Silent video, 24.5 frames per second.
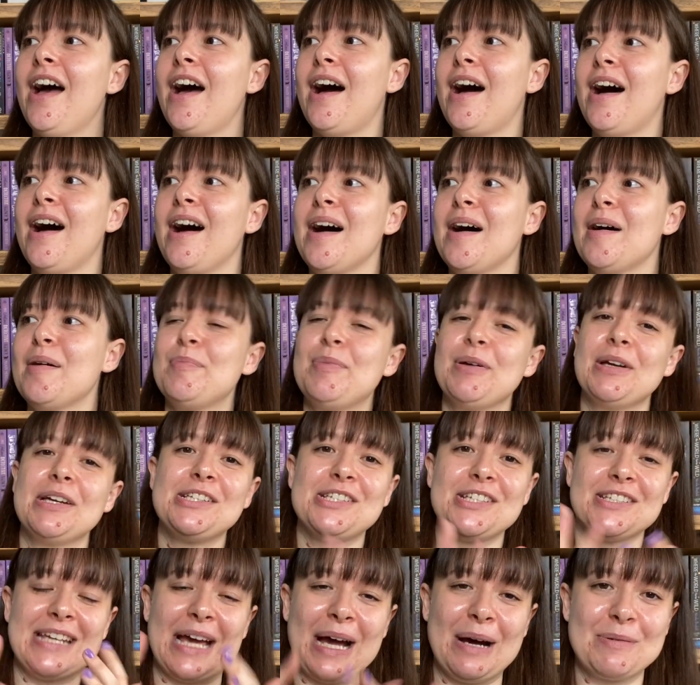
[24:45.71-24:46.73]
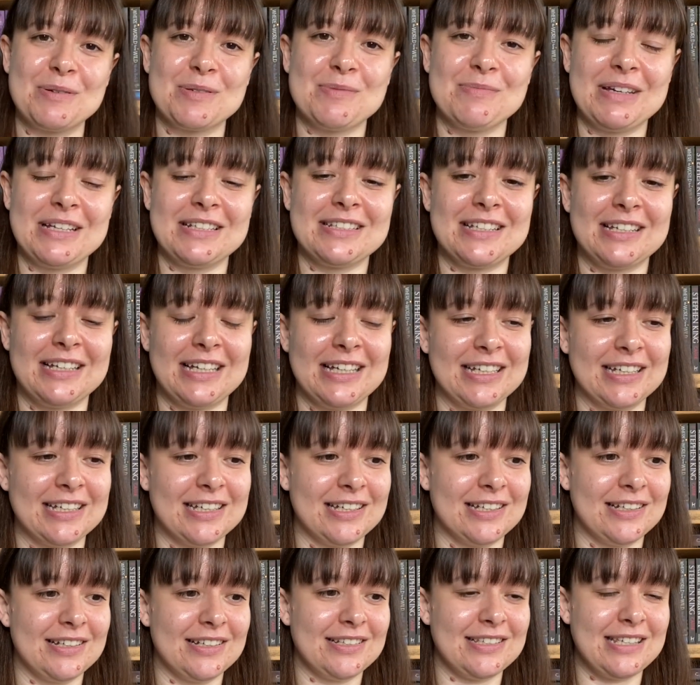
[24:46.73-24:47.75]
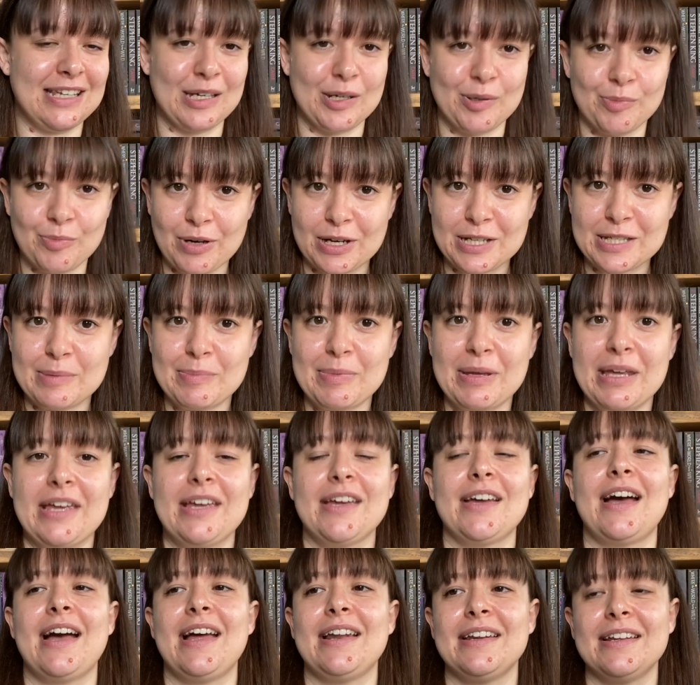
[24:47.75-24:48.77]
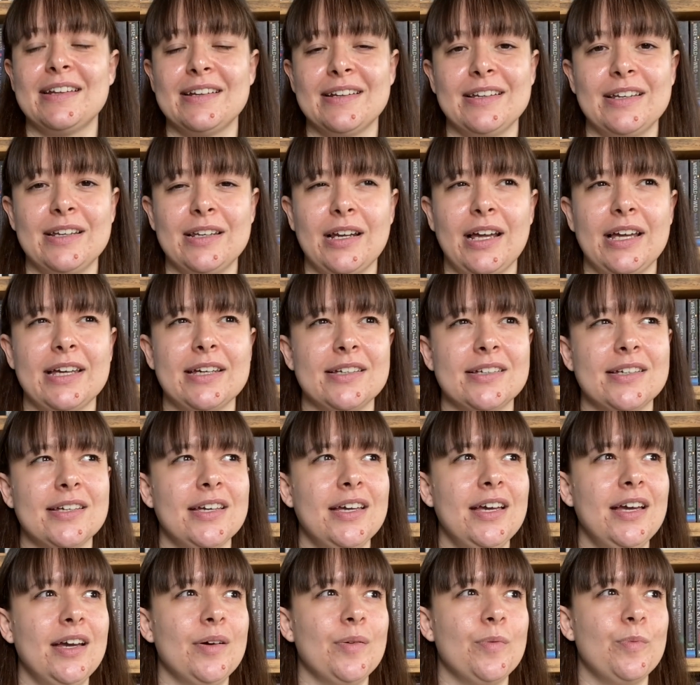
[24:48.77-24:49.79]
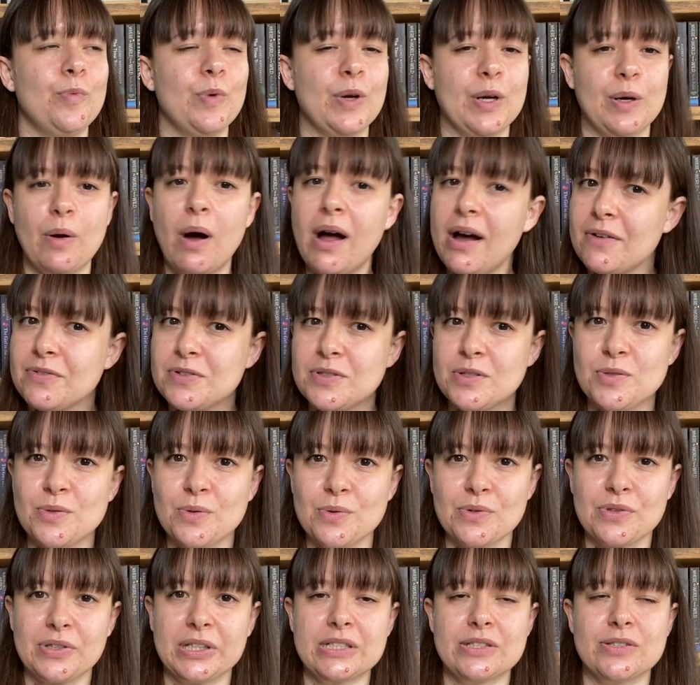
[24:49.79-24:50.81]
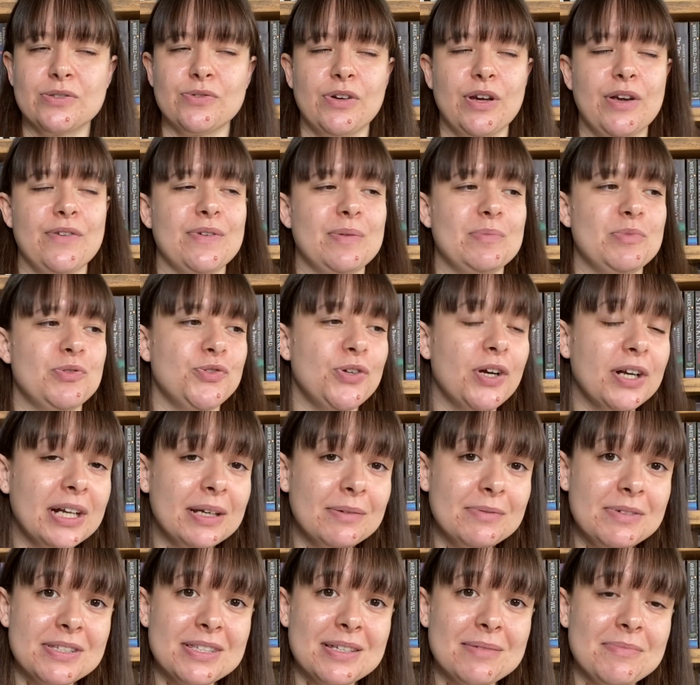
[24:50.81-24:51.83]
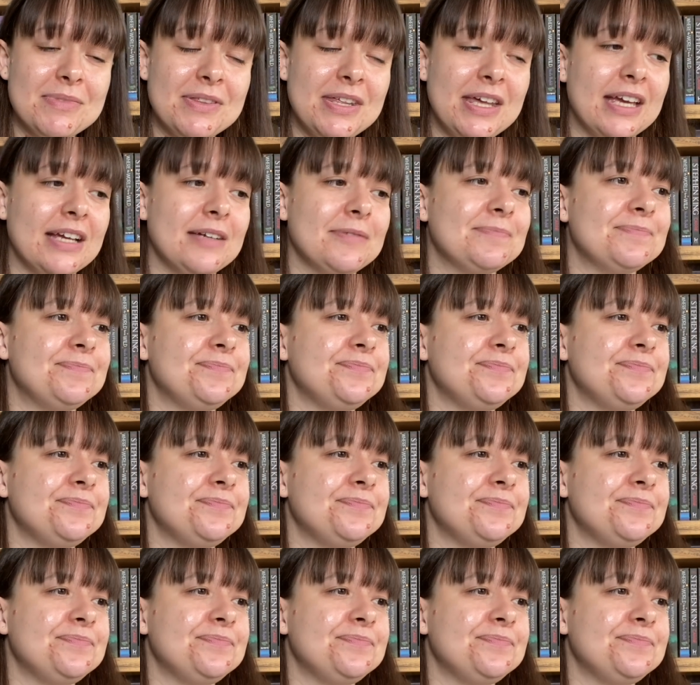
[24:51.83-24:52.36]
but it just helps me to like decompress a bit, and like we'll quite often talk things through if I'm struggling with something.